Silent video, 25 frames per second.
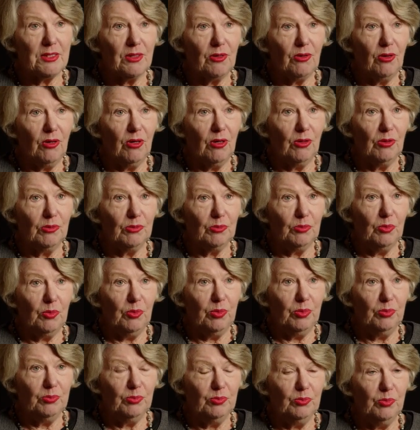is a uh,
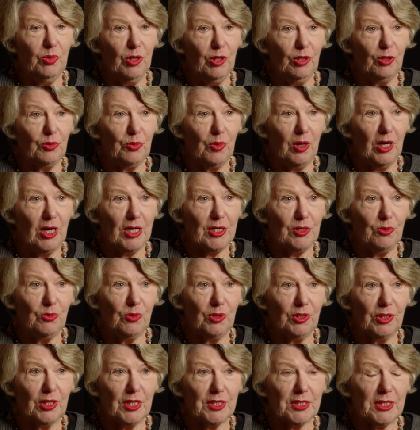worldwide
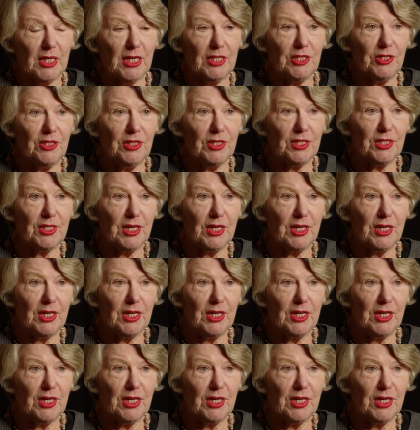organisation